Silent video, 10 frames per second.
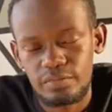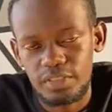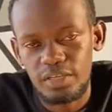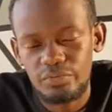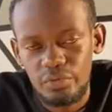
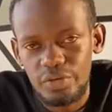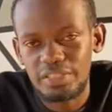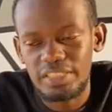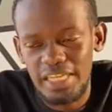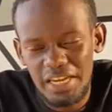After
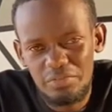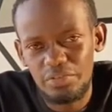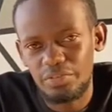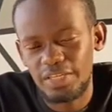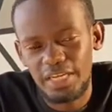writing
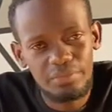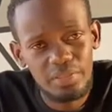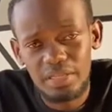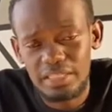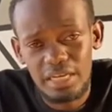everything
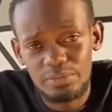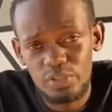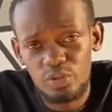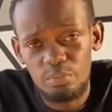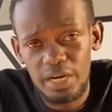that comes
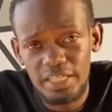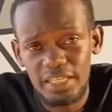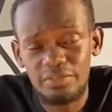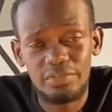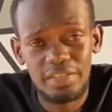in your mind,
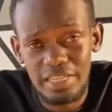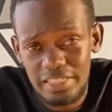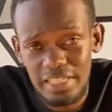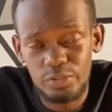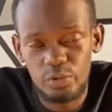everything that
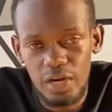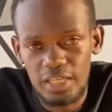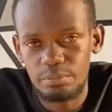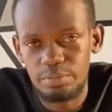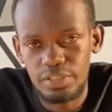is at your
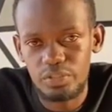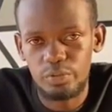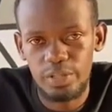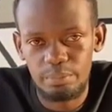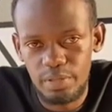heart, put it
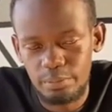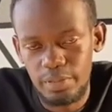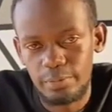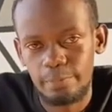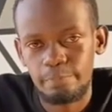on the paper.
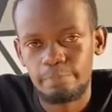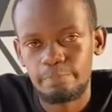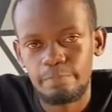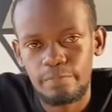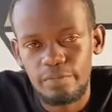
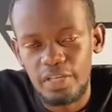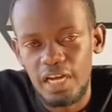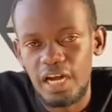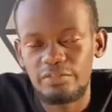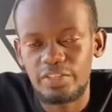
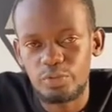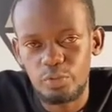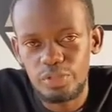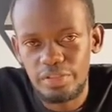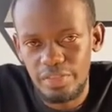After
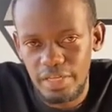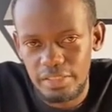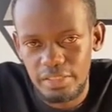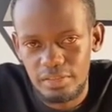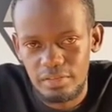doing
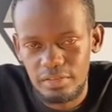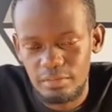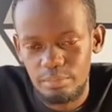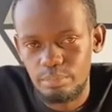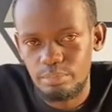that,
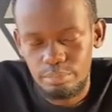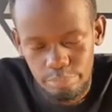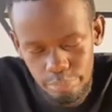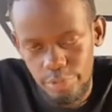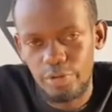
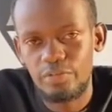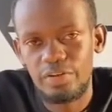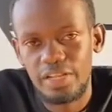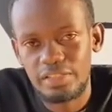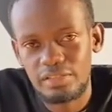pray over
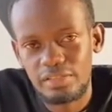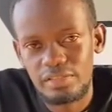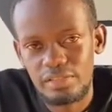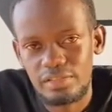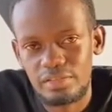that list.
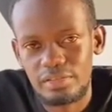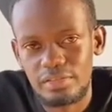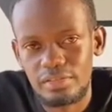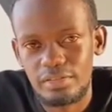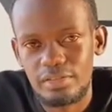
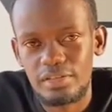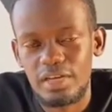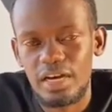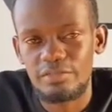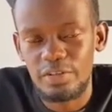
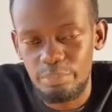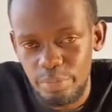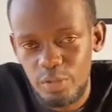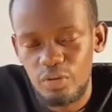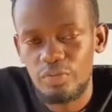After
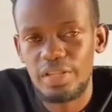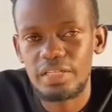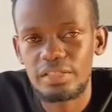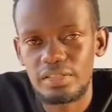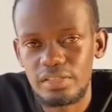praying over
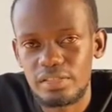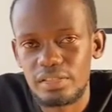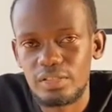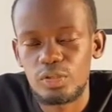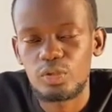that list,
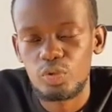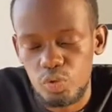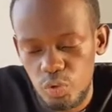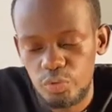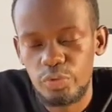
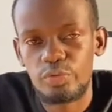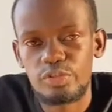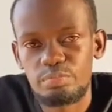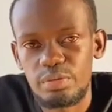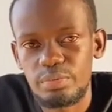talk to
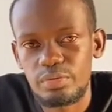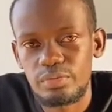those people.